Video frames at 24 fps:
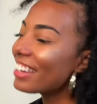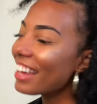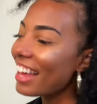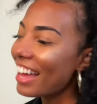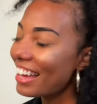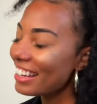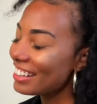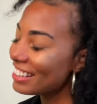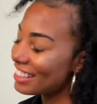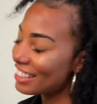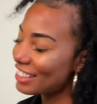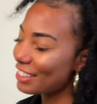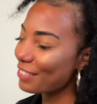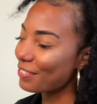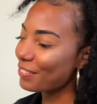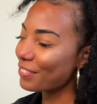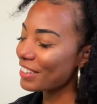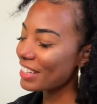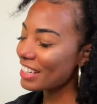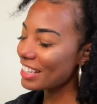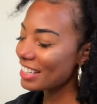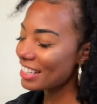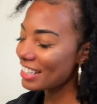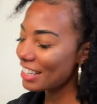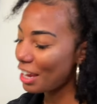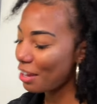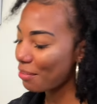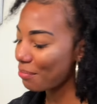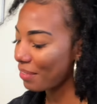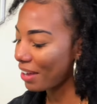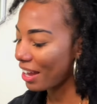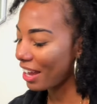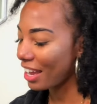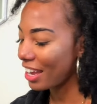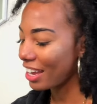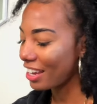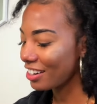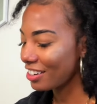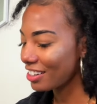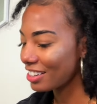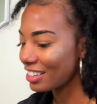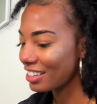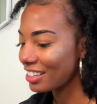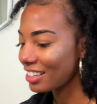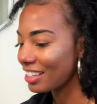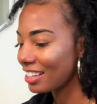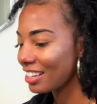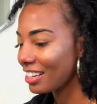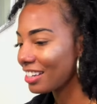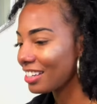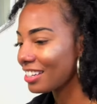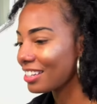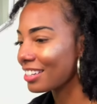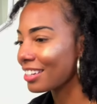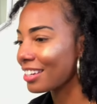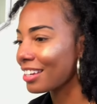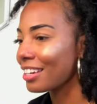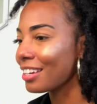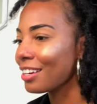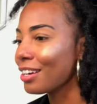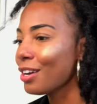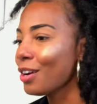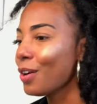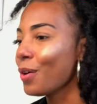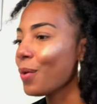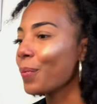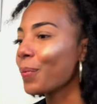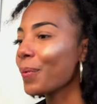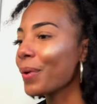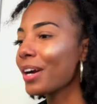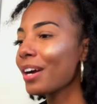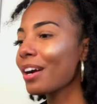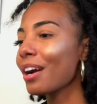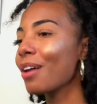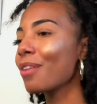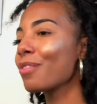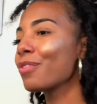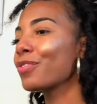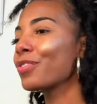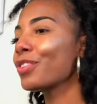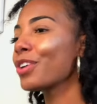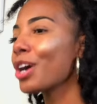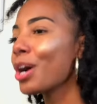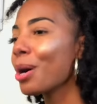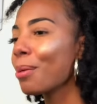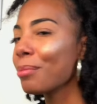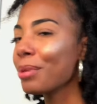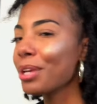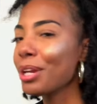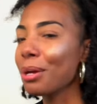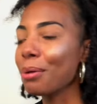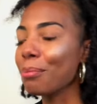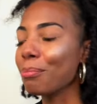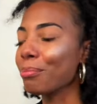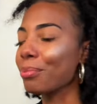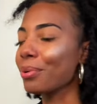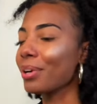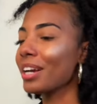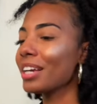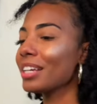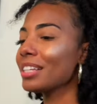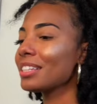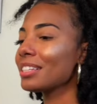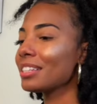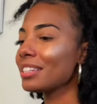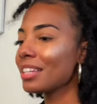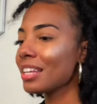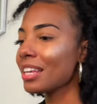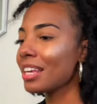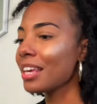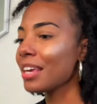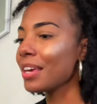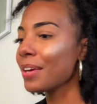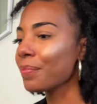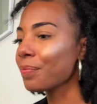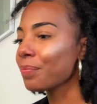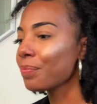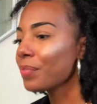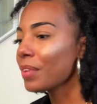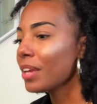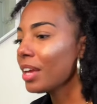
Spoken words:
like, just appreciate my heritage and where I'm from, and embracing